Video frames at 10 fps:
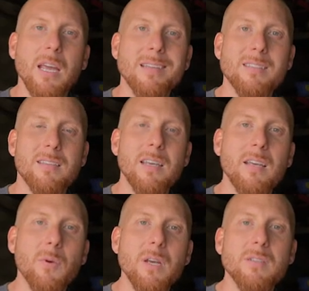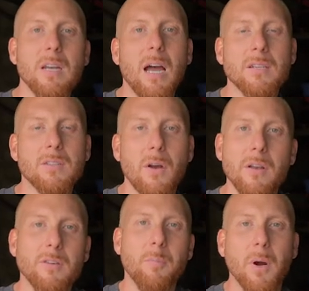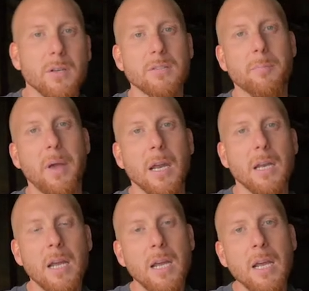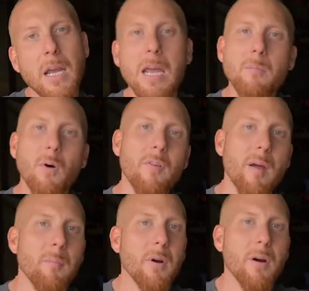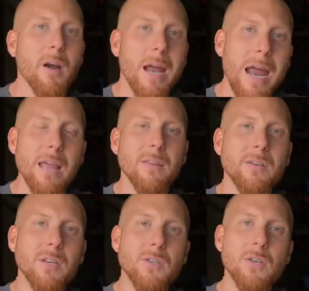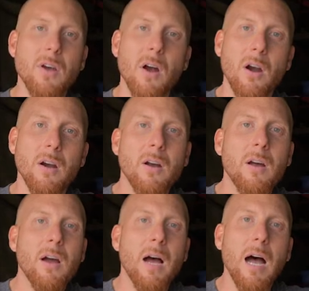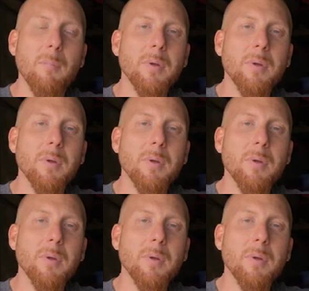it's the reason I started to participate in Movember and the D G R uh,